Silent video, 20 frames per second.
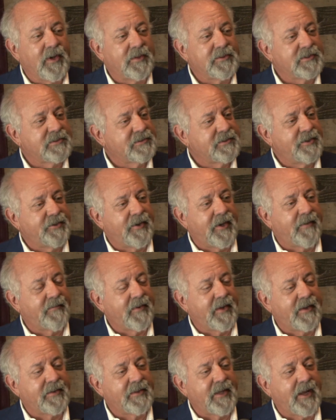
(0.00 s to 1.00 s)
I just
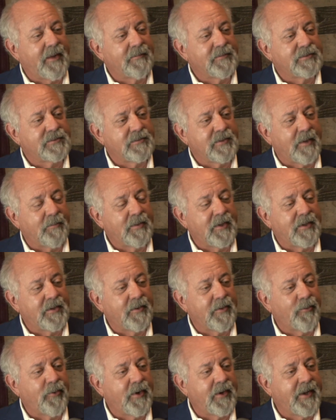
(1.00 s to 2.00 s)
I'm getting
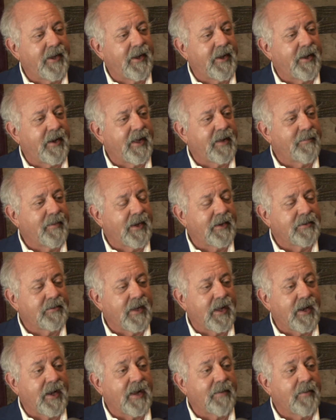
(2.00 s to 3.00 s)
to where now
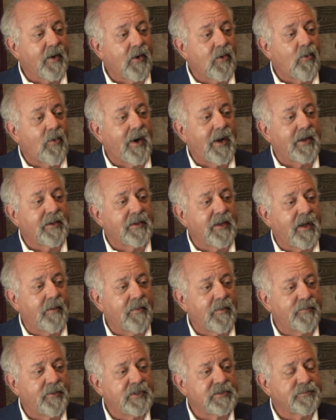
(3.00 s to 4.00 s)
I like my quiet
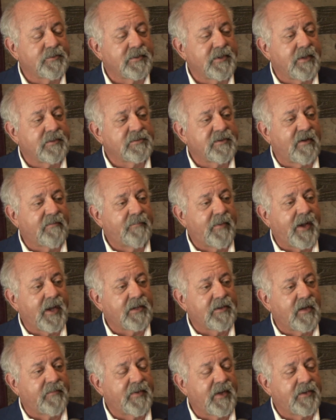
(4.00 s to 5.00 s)
time and peaceful time. So I've
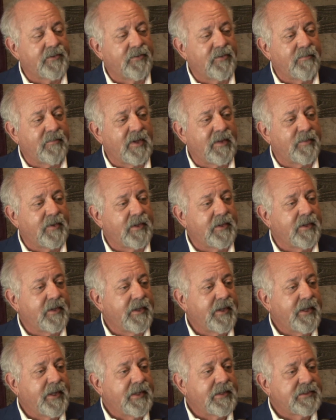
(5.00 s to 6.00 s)
backed off. I do maybe
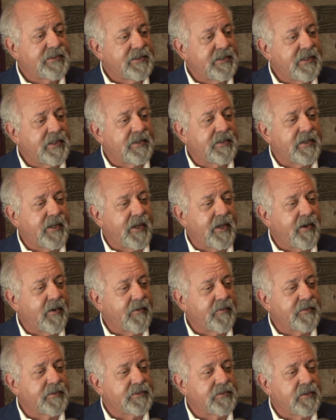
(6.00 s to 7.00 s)
10
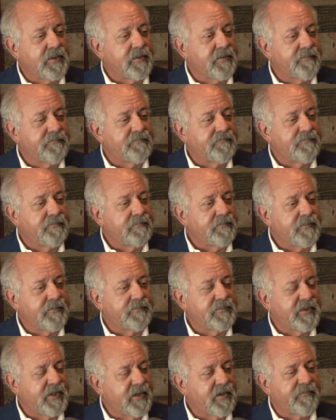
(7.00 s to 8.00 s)
now.
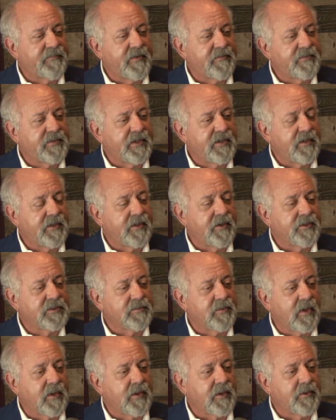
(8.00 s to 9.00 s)
10 or 15 of the years is
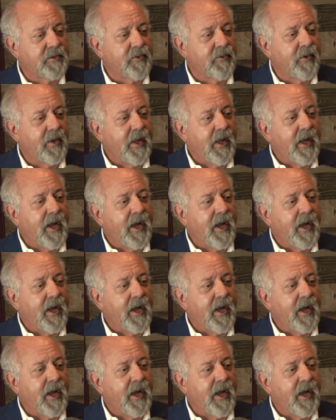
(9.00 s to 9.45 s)
all I can do.